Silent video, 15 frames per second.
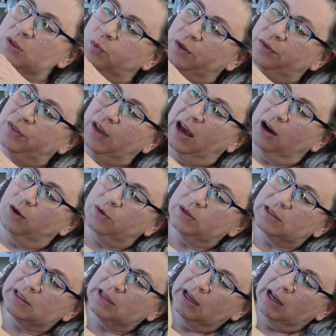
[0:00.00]
with the
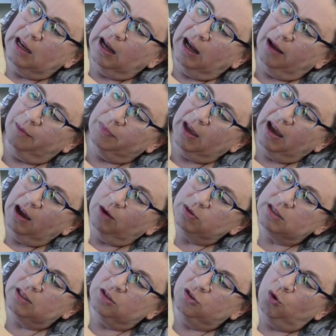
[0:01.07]
house.
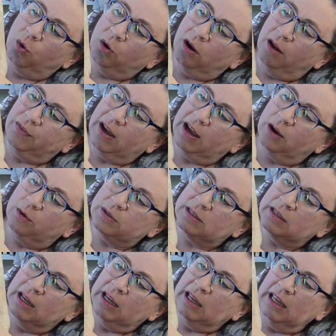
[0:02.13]
The door on the house
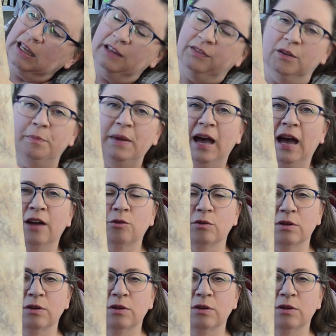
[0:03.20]
in the pattern